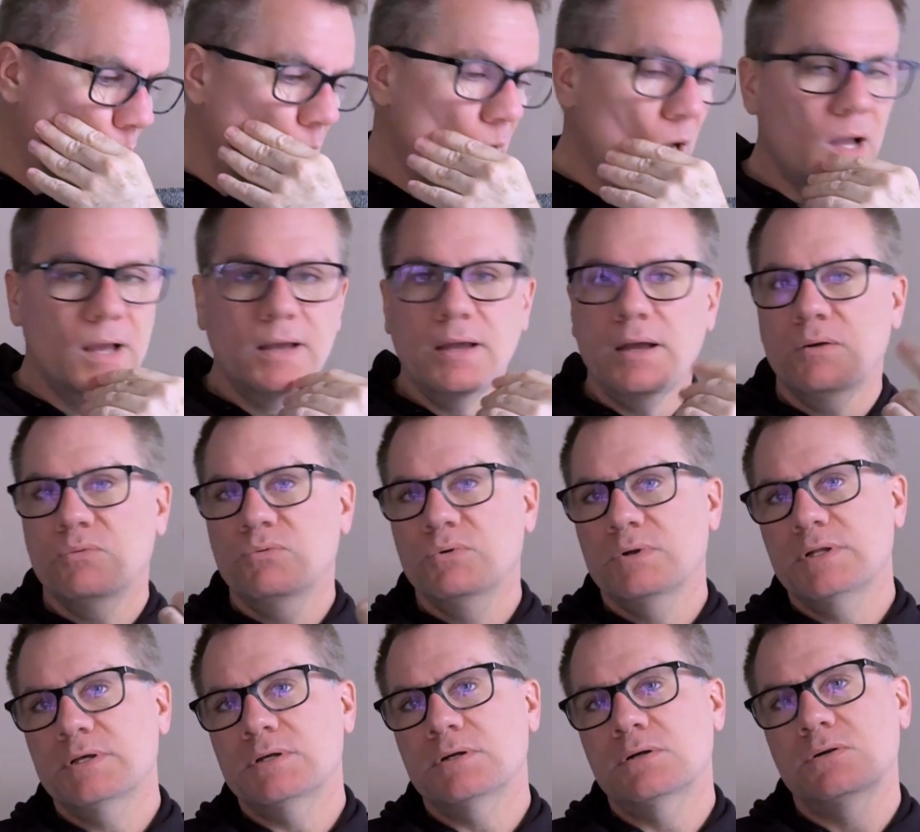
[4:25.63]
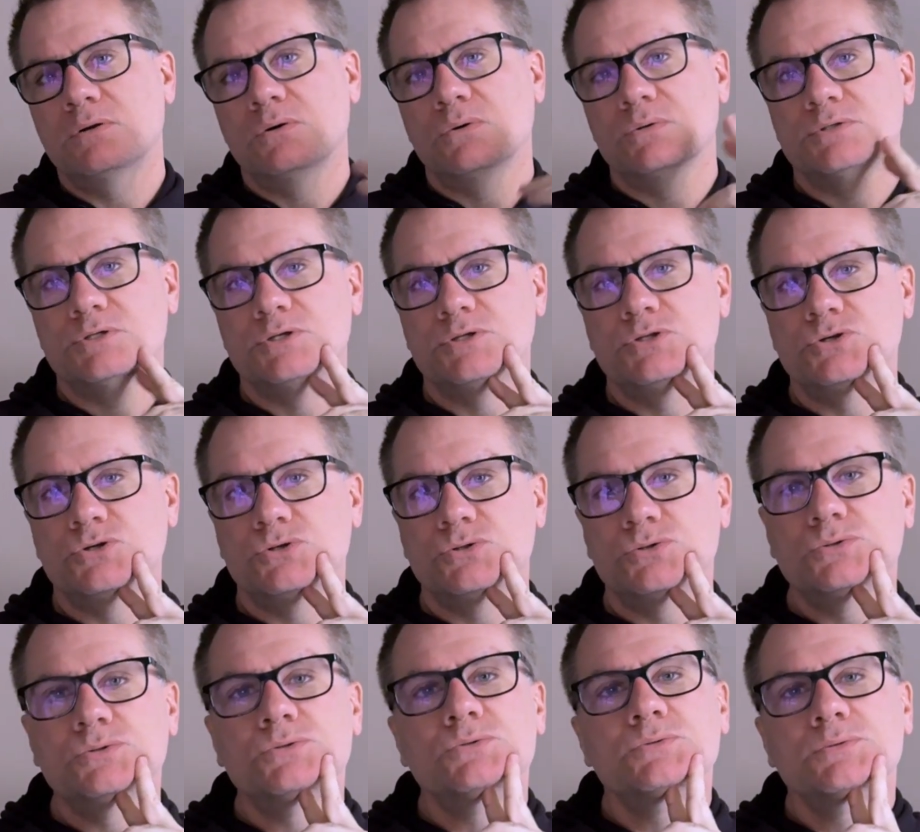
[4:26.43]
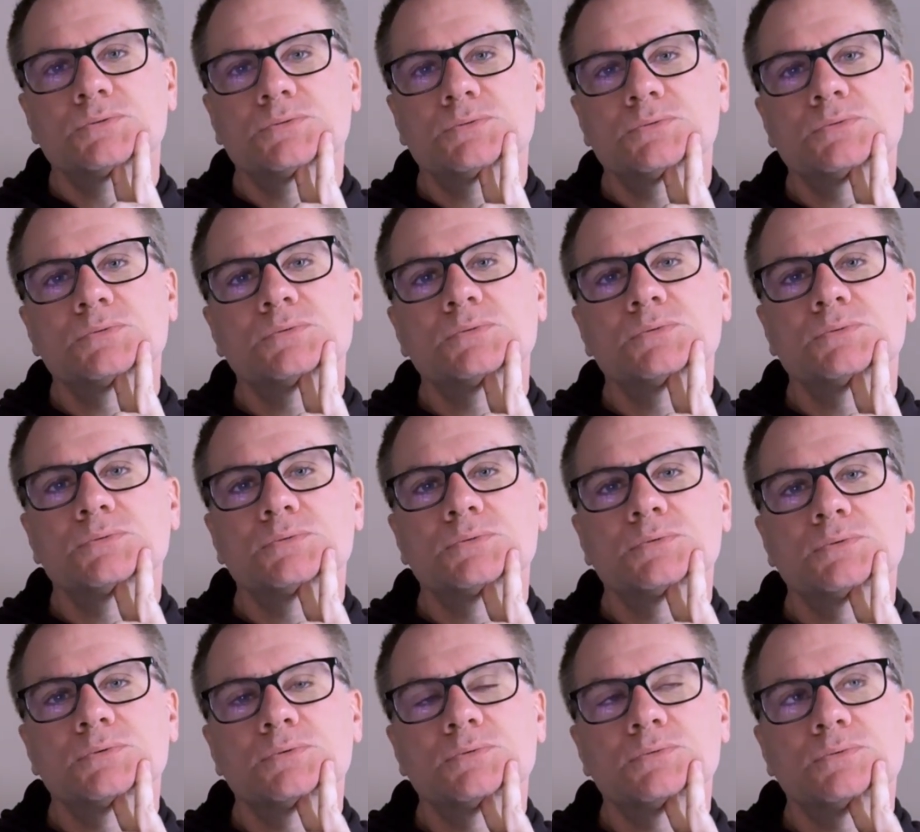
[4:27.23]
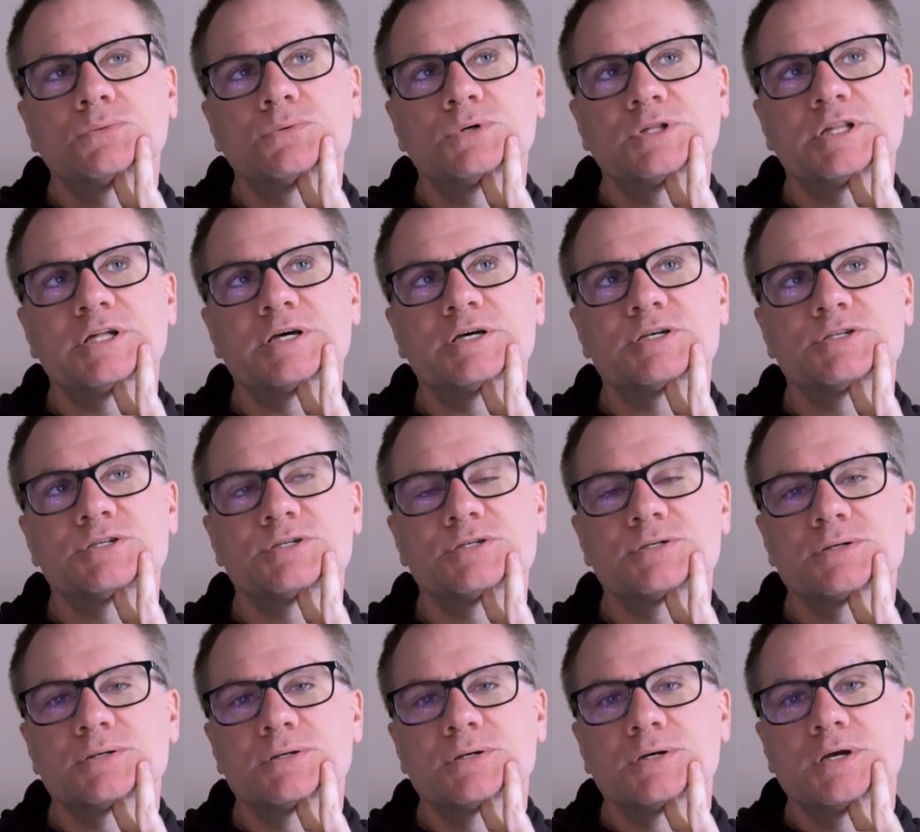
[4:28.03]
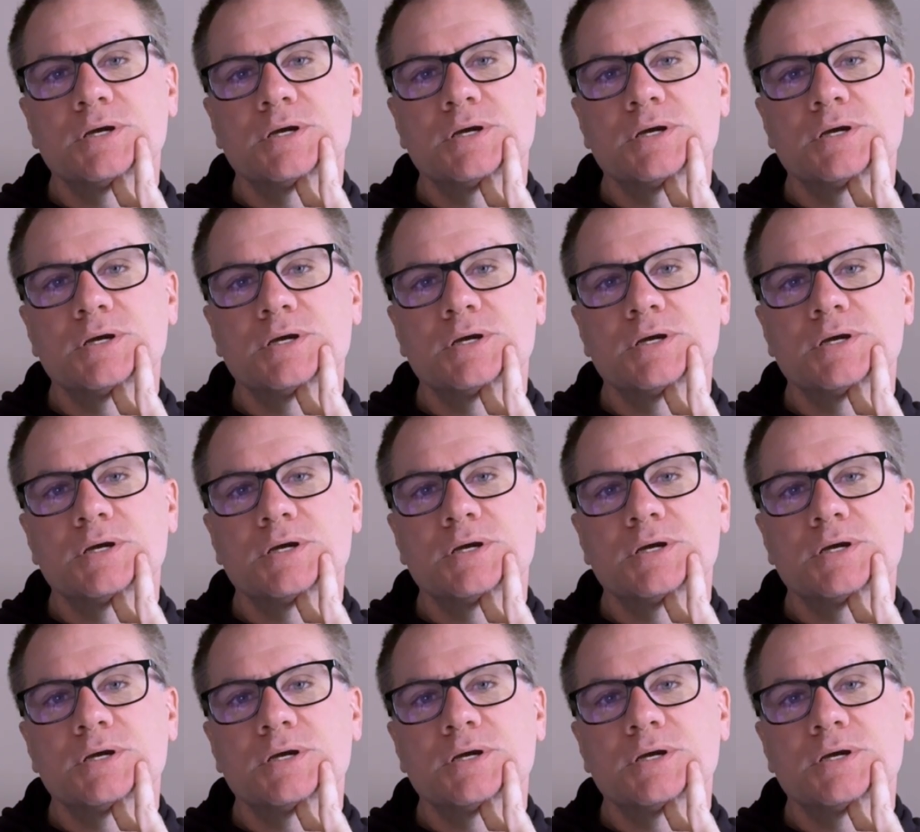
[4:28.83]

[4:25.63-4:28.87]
I, I really don't know what to do with this.